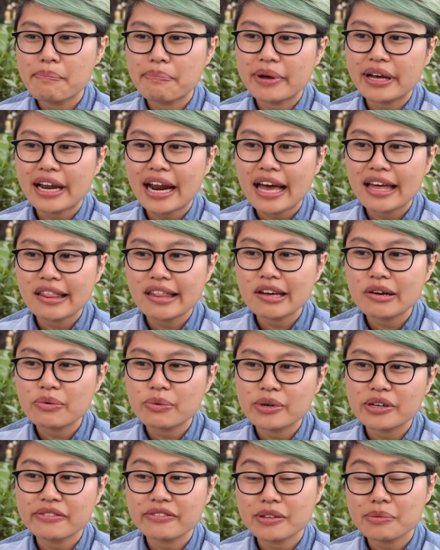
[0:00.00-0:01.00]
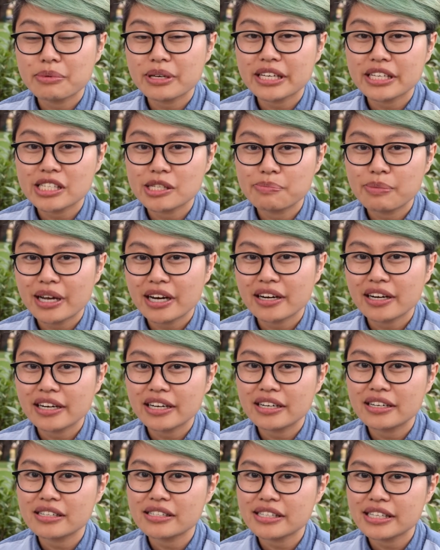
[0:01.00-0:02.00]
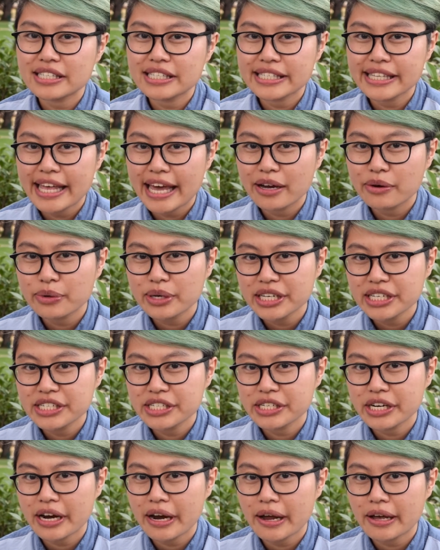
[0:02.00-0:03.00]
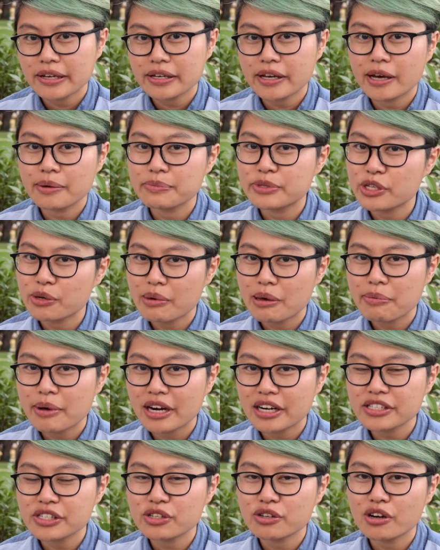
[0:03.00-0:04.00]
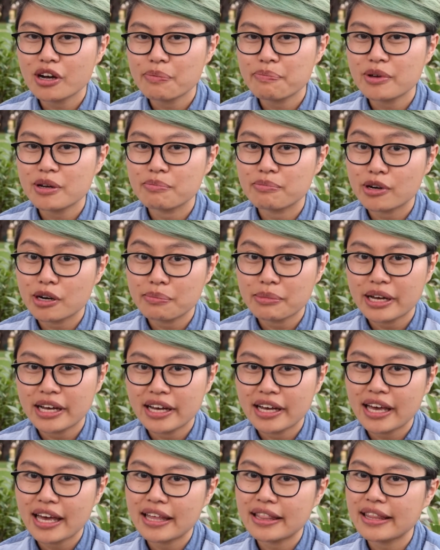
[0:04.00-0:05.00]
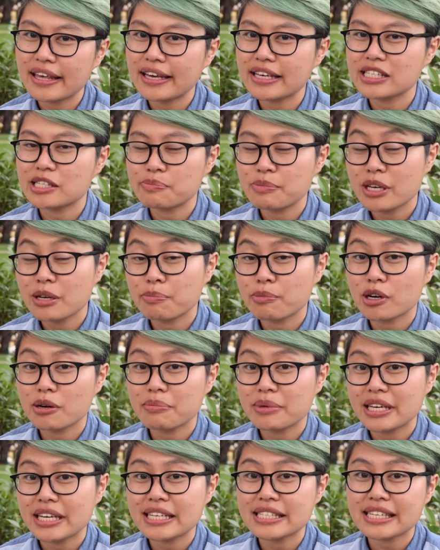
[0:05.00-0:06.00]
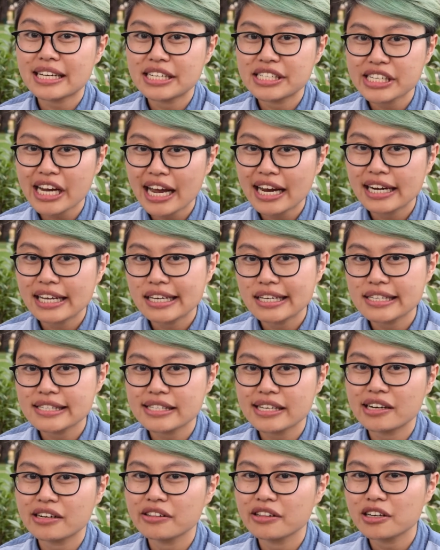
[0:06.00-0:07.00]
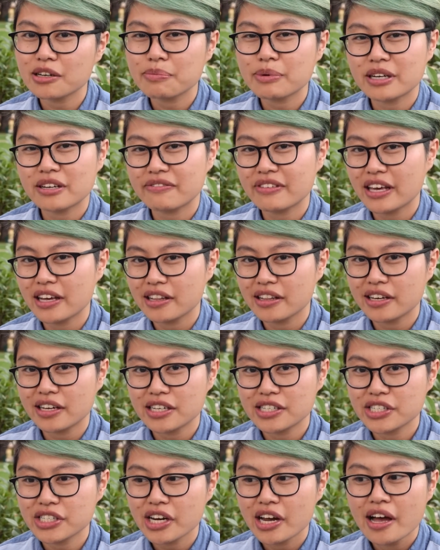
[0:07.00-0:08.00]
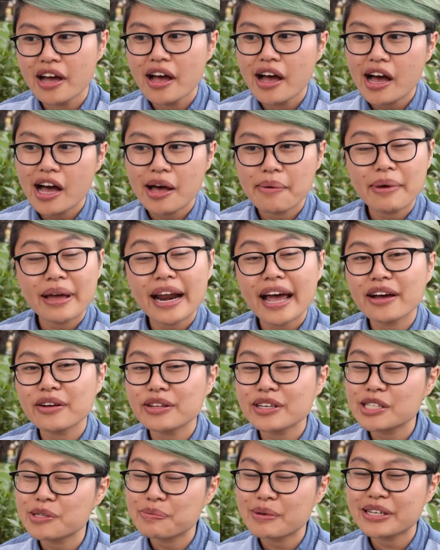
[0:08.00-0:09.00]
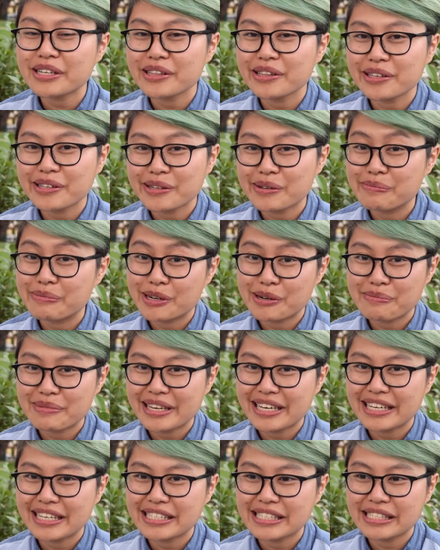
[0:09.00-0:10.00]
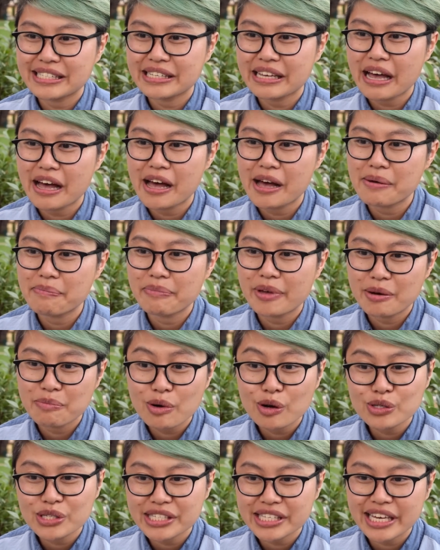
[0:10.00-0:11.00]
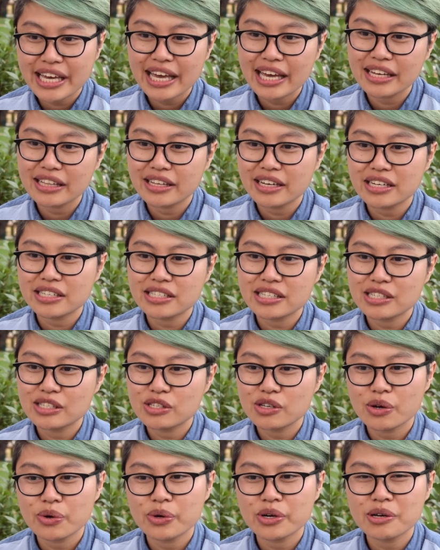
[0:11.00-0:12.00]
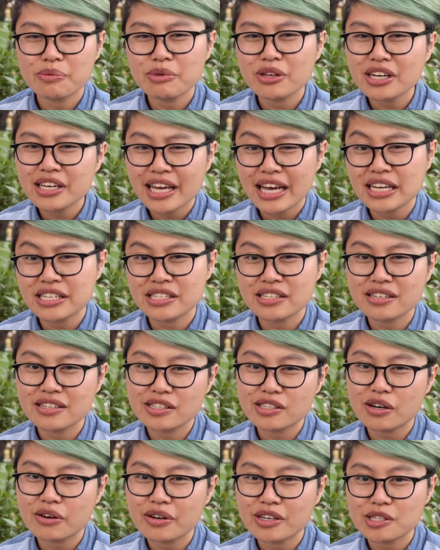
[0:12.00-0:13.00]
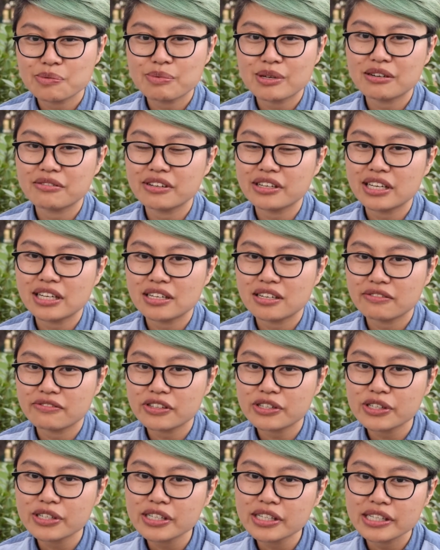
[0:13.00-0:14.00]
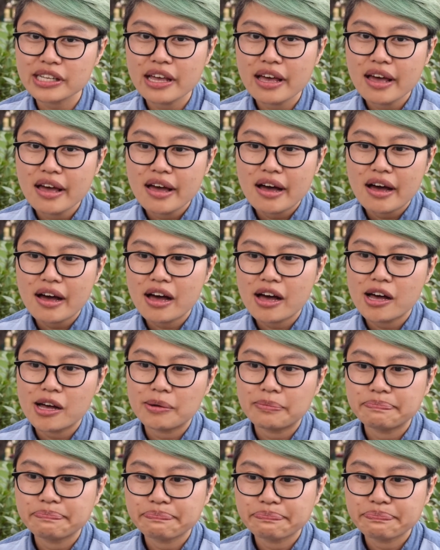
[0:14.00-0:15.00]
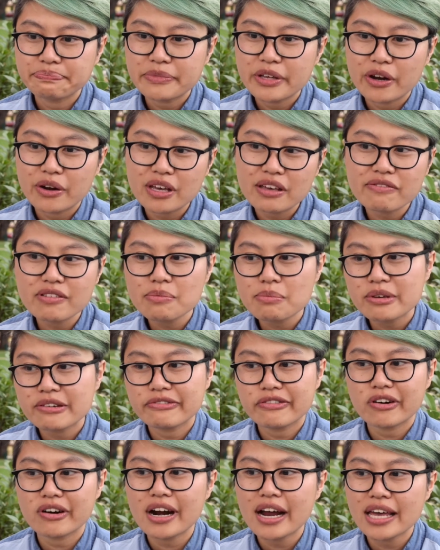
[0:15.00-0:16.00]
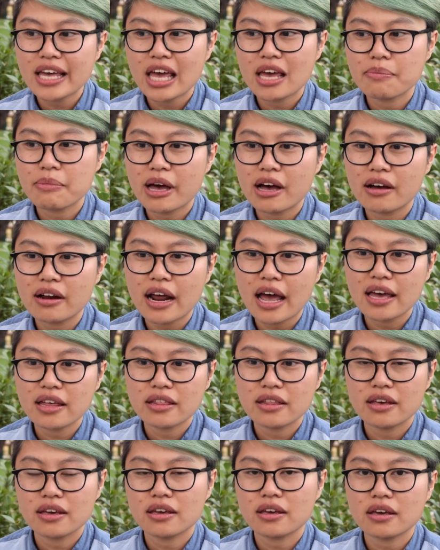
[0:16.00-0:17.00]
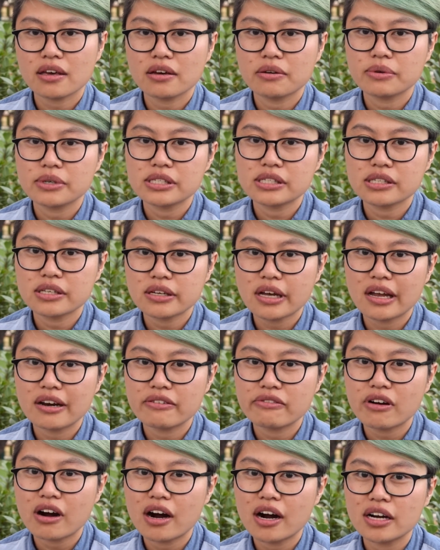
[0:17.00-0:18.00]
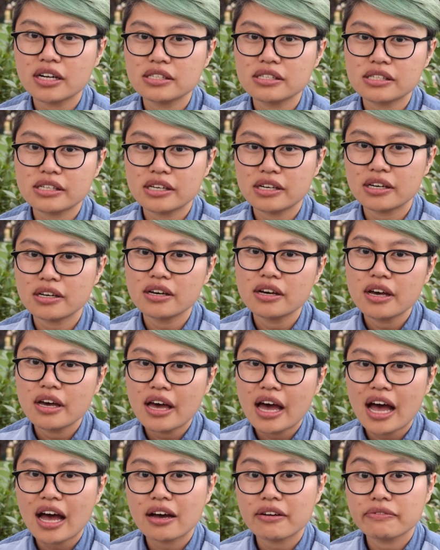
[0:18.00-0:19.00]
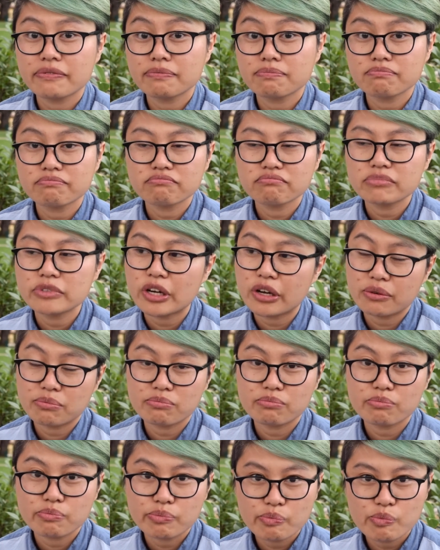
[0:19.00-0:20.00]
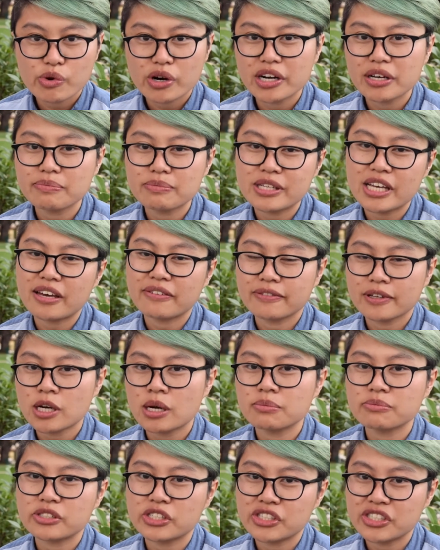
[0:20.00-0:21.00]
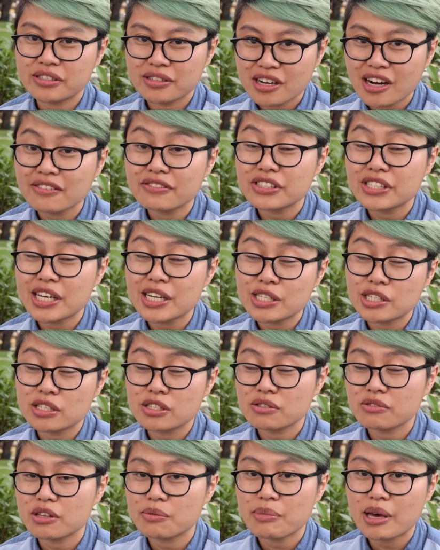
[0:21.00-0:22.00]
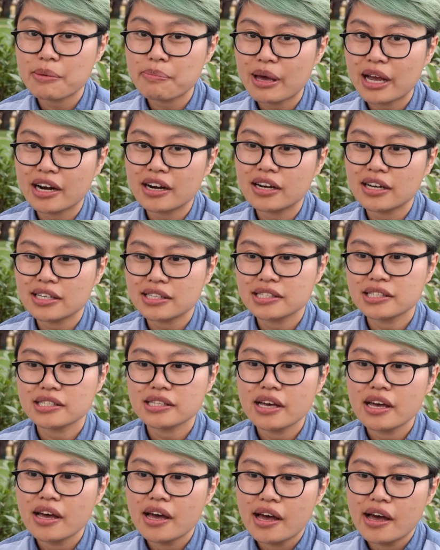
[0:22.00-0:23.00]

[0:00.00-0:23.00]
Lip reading: But I think one of the biggest barriers is language. So my parents grew up in Burma, and they speak Burmese and Chinese and a little bit of English. And I only speak a little Burmese and mostly English. And so communication has always been really difficult. Even before I came out, I think it was kind of hard to have more in-depth conversations with my parents.